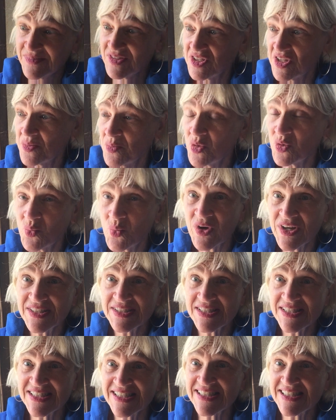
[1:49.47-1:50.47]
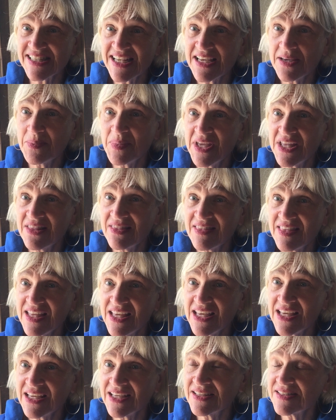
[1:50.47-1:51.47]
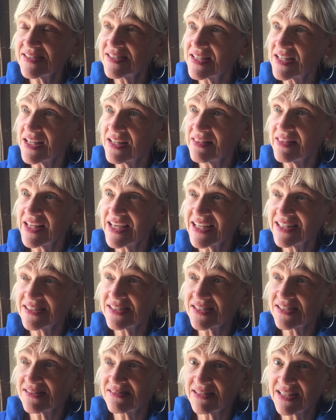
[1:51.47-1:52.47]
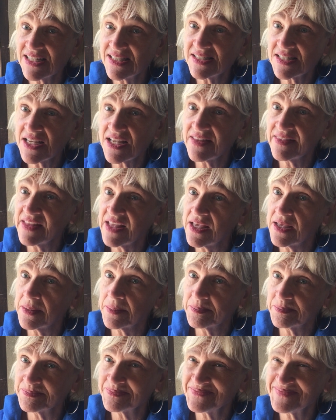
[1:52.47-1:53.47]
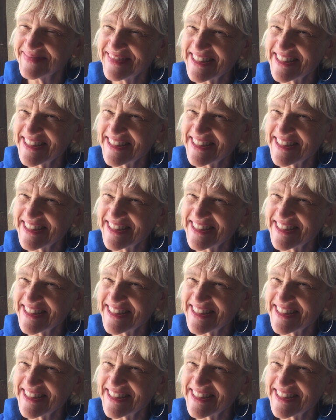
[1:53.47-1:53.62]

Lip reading: someone wants to say mean things, then that's on them.